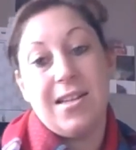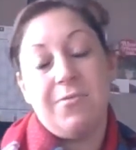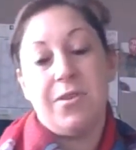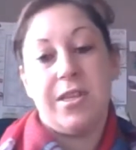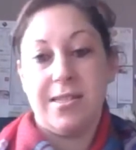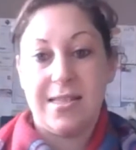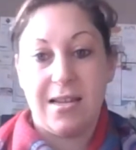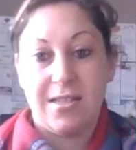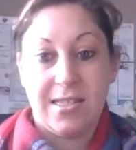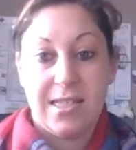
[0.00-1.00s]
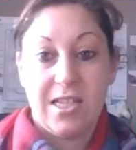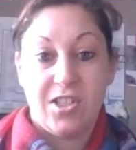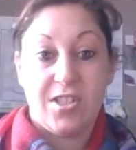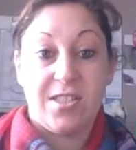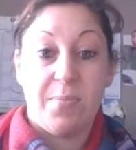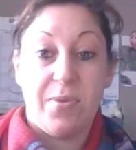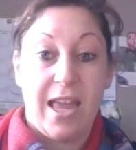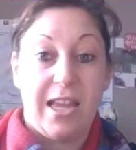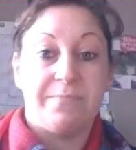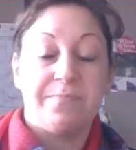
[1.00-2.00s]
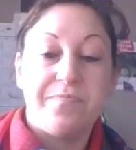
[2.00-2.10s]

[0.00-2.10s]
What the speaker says: Everything's sent to teach us something.